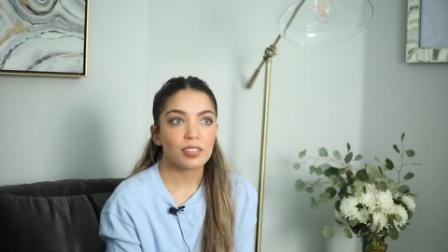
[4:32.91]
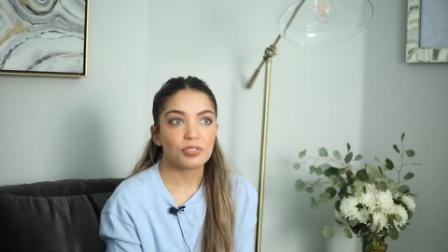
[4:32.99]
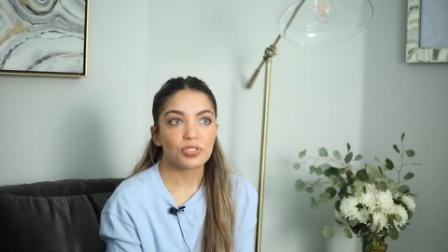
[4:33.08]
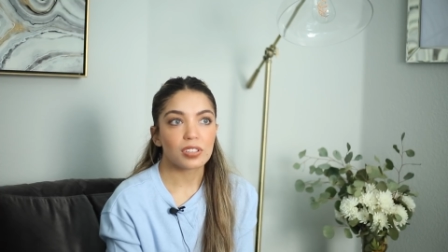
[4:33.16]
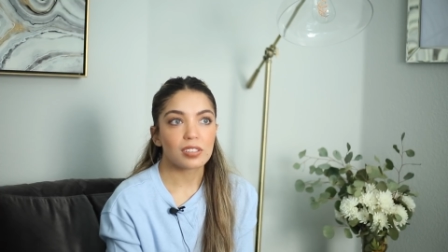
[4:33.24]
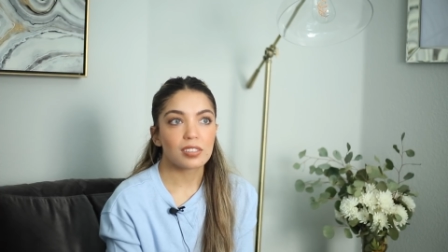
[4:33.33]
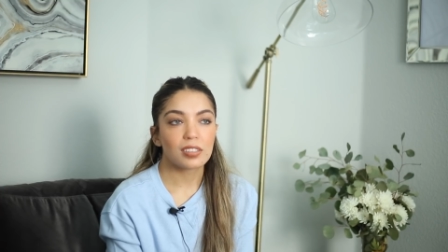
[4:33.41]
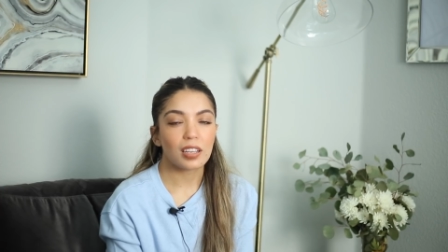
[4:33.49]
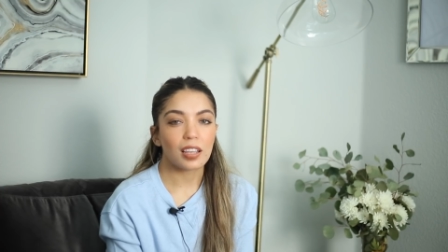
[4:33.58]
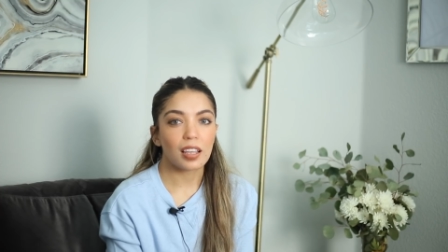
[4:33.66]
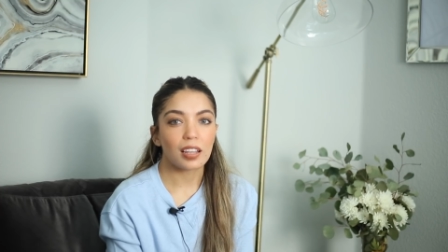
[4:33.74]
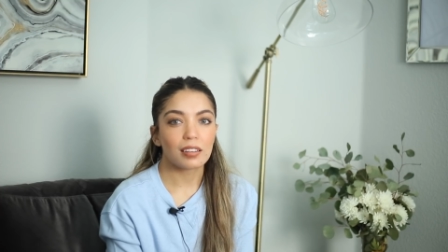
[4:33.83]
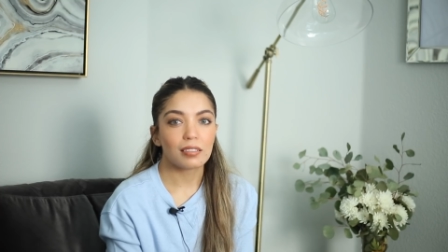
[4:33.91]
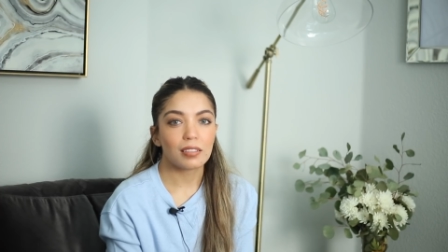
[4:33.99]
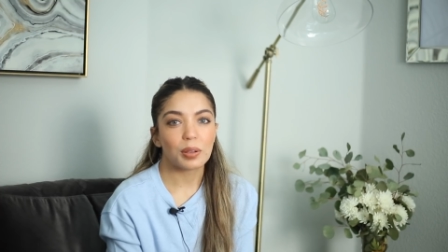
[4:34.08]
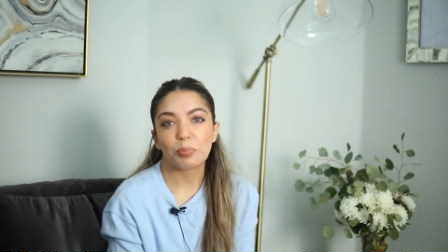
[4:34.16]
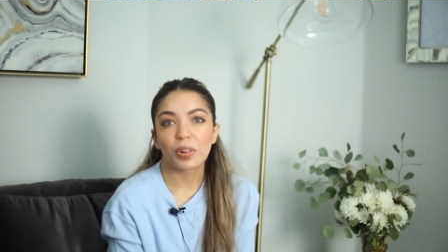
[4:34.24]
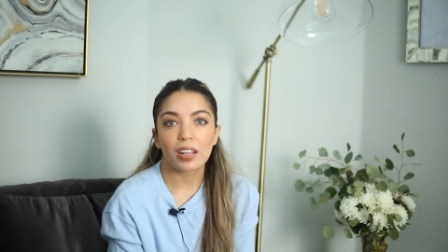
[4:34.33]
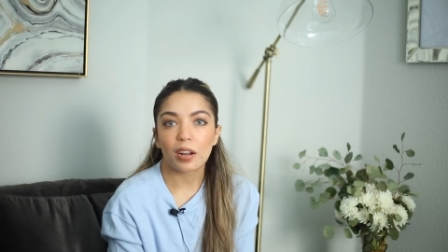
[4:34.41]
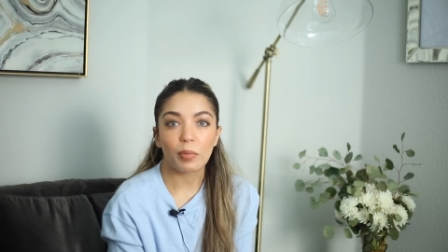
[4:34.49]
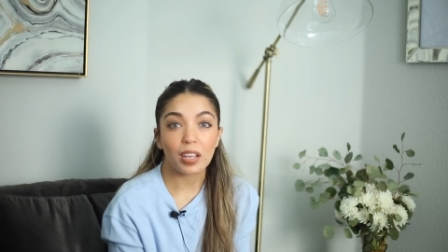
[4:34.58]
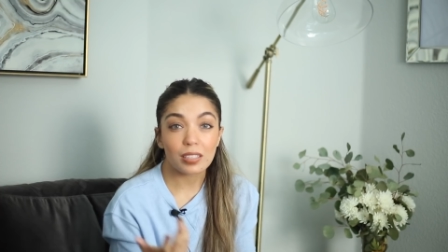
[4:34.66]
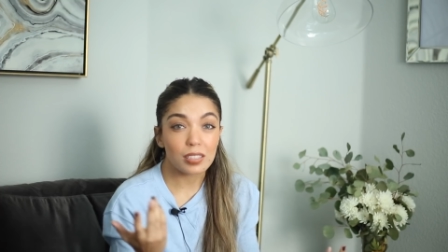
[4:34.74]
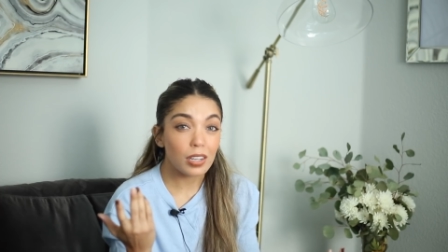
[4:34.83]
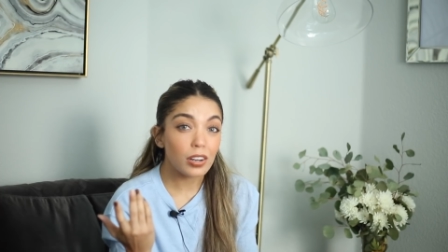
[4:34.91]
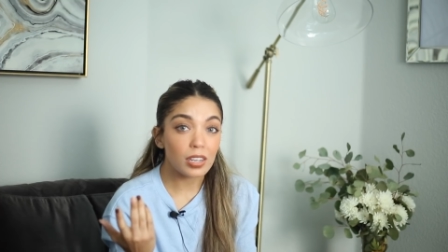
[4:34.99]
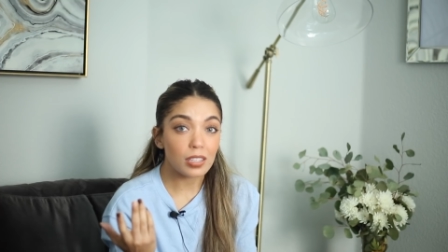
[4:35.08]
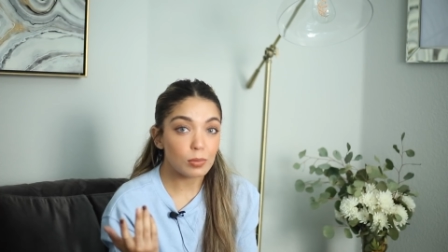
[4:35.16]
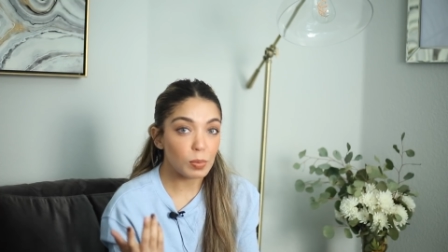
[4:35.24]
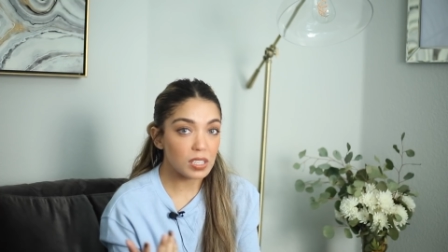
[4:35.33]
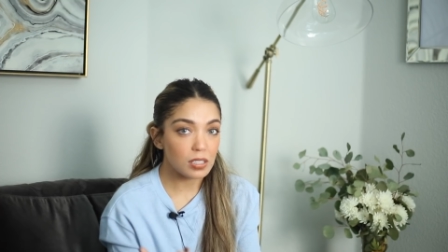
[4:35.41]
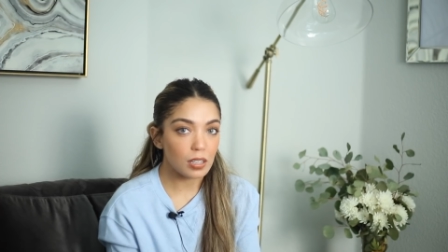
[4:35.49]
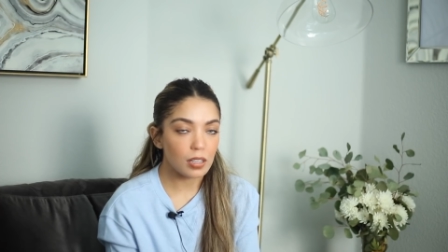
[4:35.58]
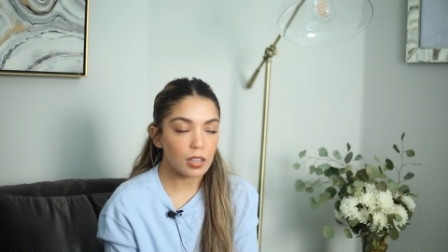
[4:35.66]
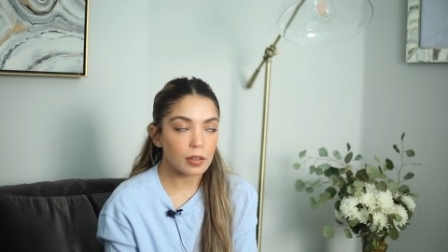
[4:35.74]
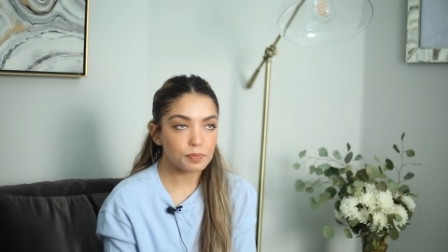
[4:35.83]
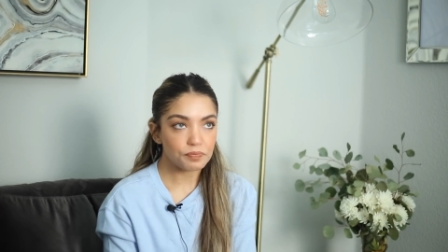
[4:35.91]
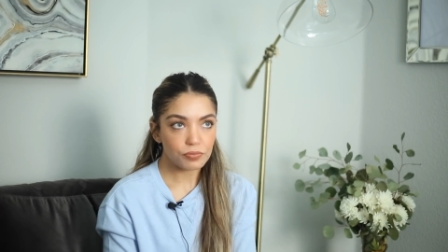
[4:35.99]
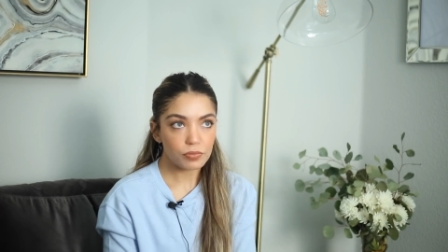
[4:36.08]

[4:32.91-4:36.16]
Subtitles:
just it played on my insecurities basically.